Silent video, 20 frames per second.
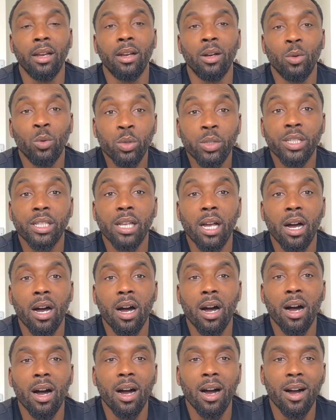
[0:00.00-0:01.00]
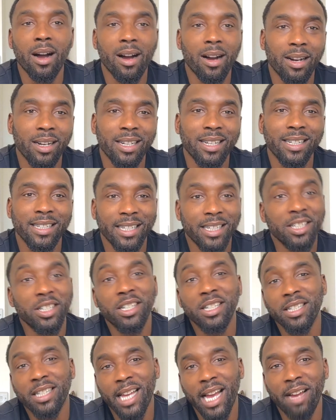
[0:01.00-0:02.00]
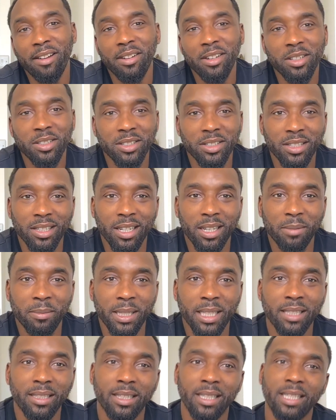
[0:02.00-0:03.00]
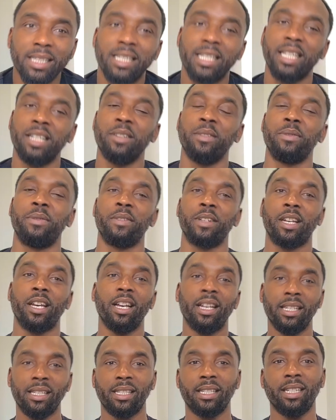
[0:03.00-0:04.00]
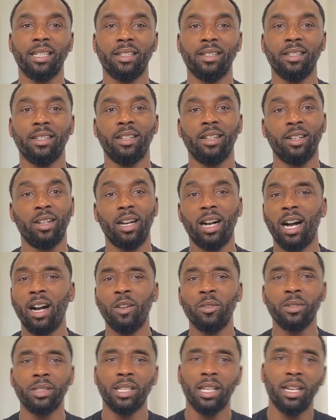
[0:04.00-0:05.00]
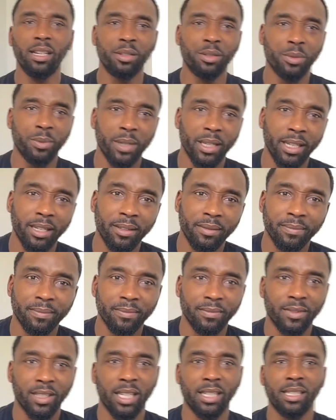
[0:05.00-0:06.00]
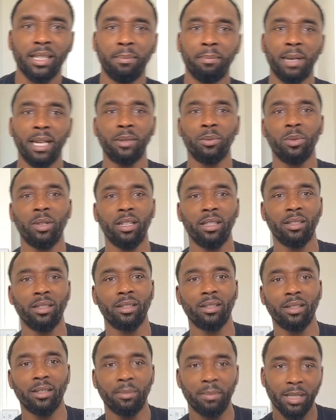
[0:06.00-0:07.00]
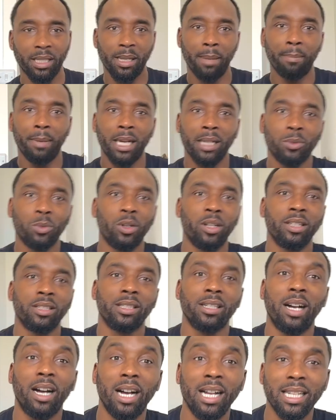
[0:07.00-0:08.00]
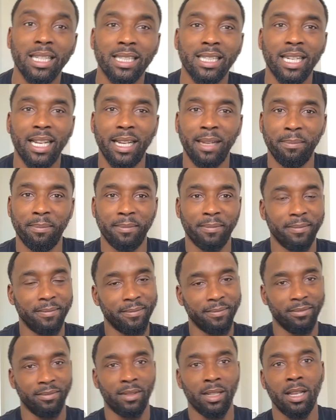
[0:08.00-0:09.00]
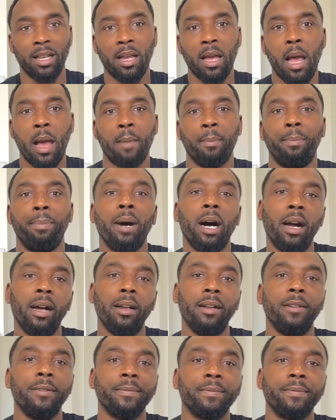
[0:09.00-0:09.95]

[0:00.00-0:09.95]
Woosa. And then you can carry on, do you know what I mean? Instead of cursing, obviously I swear, I said bad words. They said bad words all the time. But